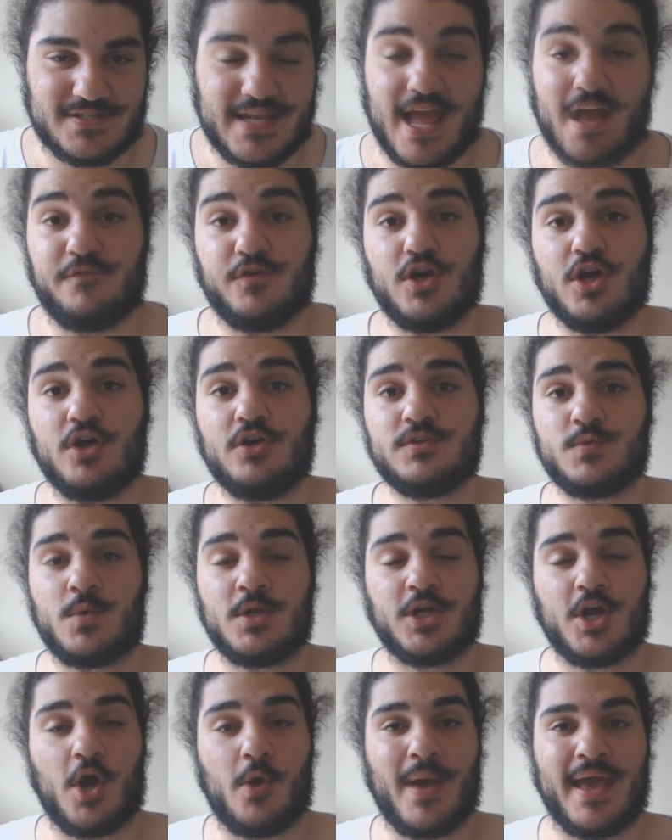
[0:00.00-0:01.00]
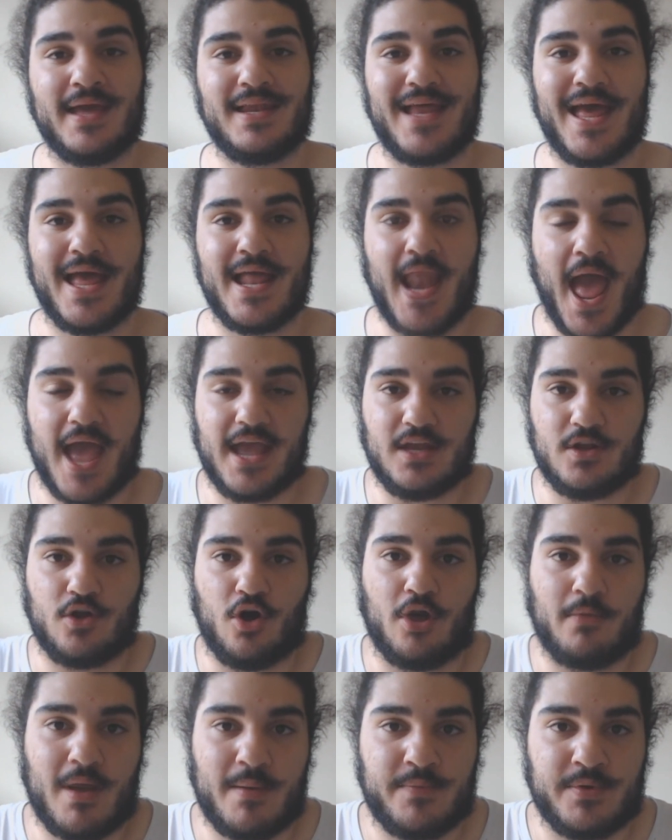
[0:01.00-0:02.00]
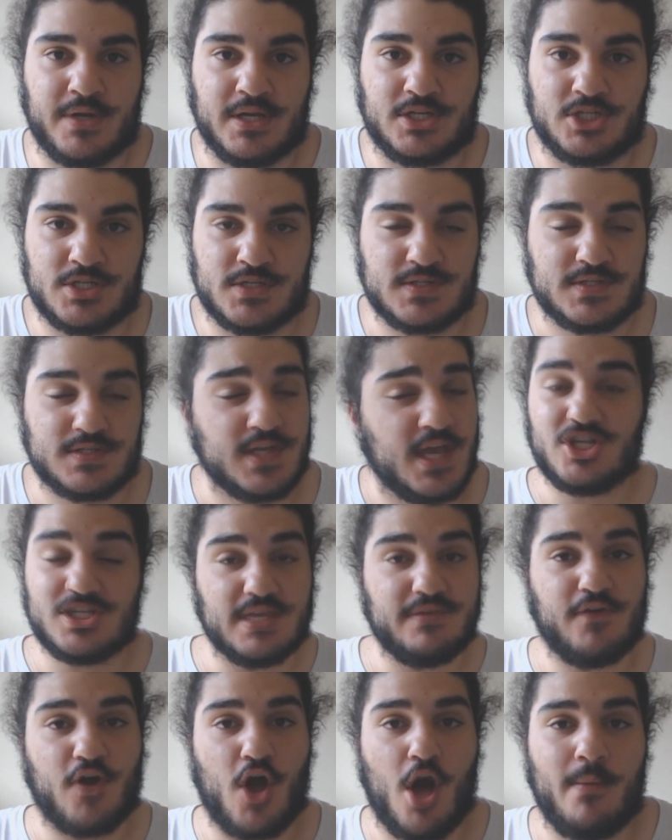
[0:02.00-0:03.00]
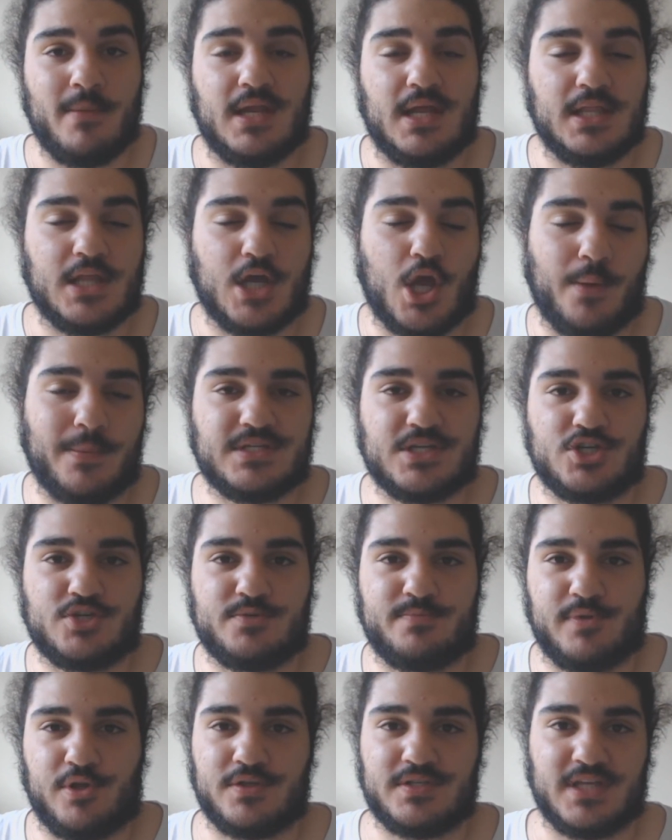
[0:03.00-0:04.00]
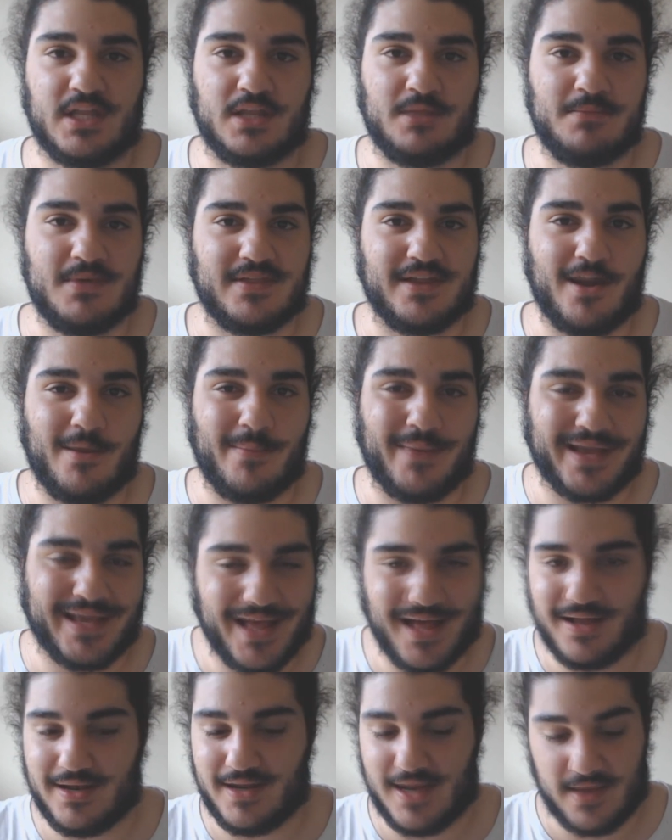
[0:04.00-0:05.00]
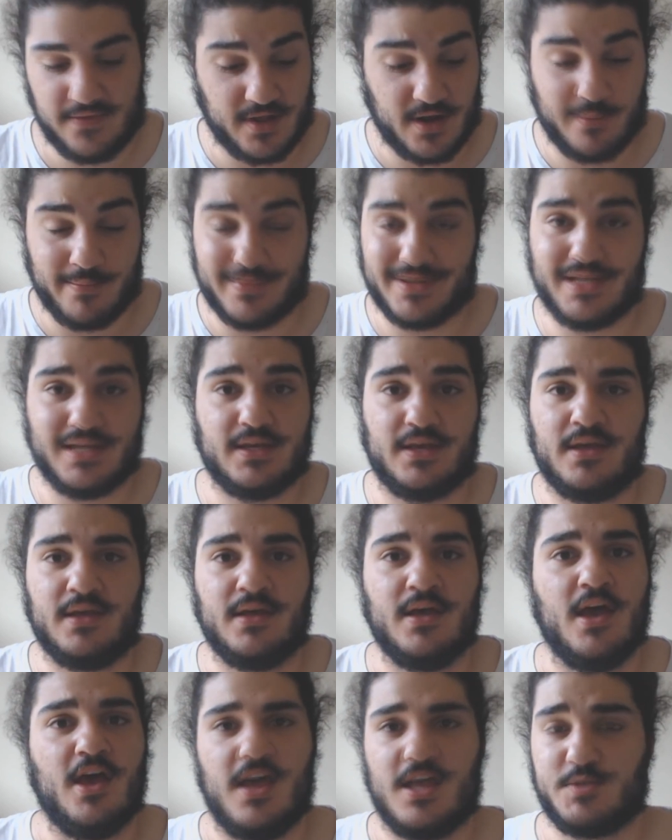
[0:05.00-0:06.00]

Now, if you guys want to go ahead and hate on my predictions, just leave a comment in the comment section below telling me that I'm a cunt and that I'm an idiot.